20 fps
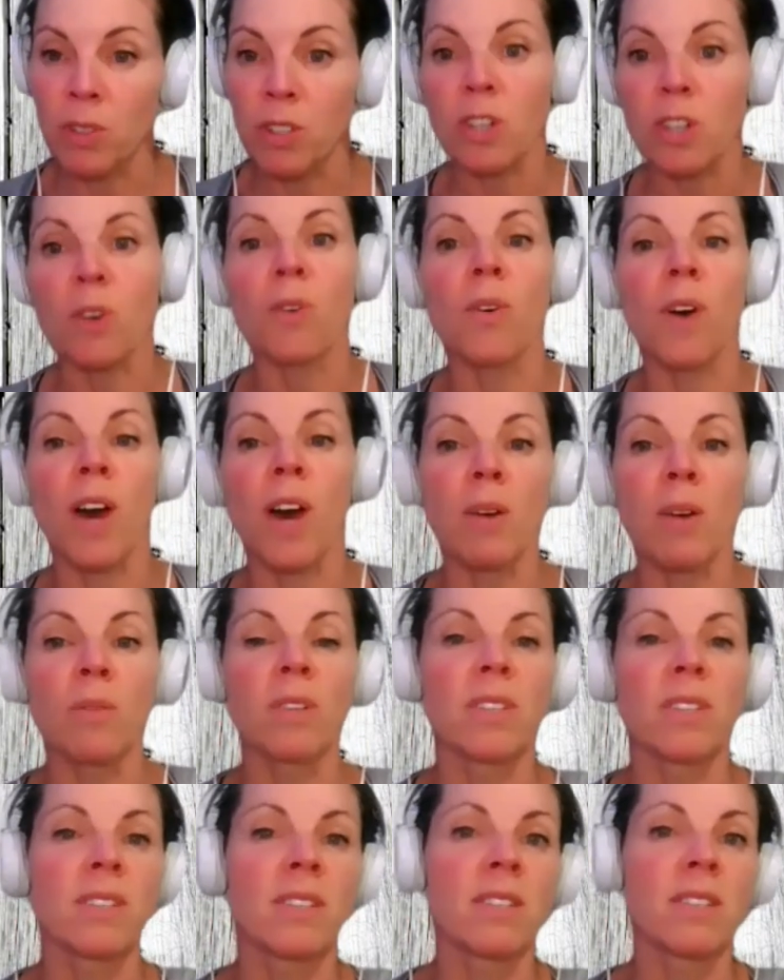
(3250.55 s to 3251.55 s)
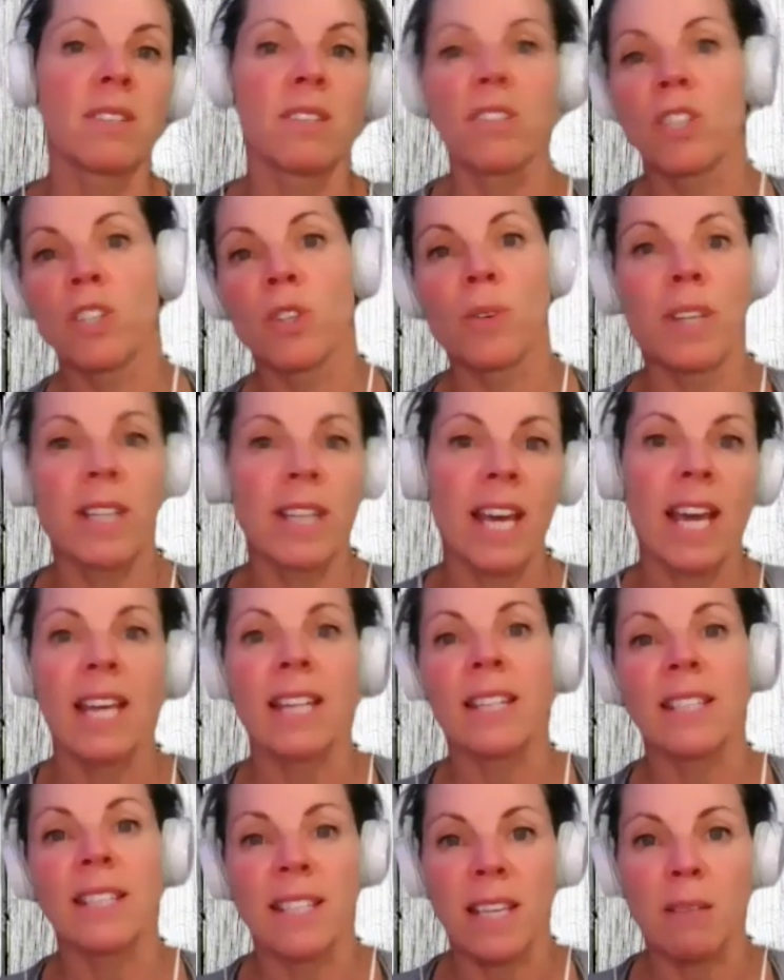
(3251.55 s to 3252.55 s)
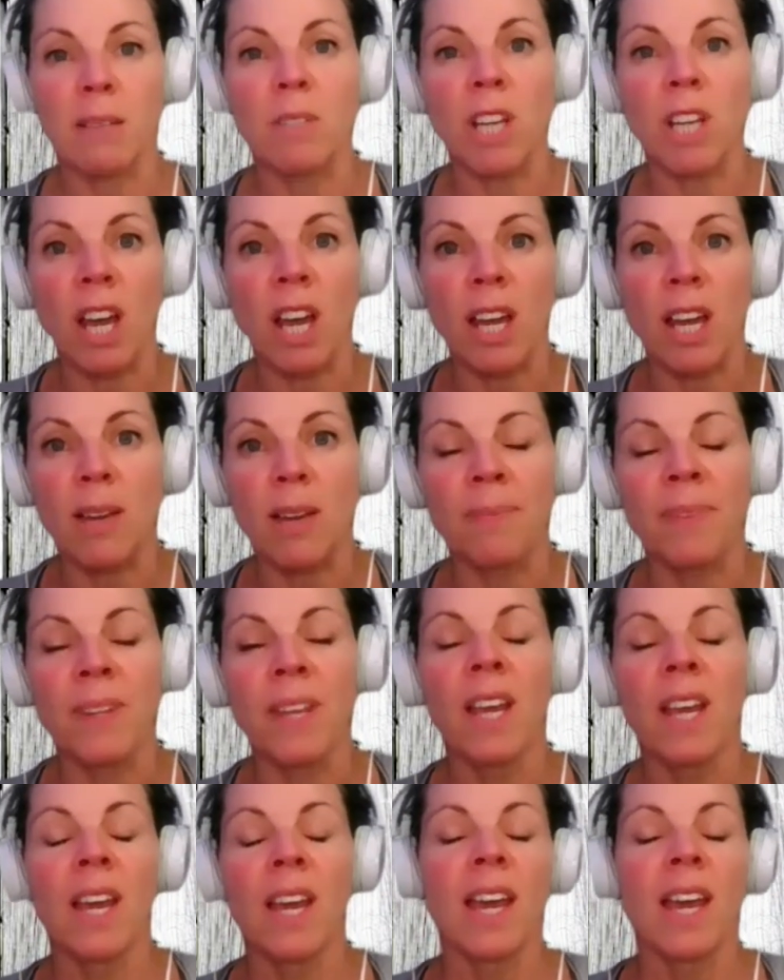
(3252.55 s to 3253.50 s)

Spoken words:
So I was doing that at the same time.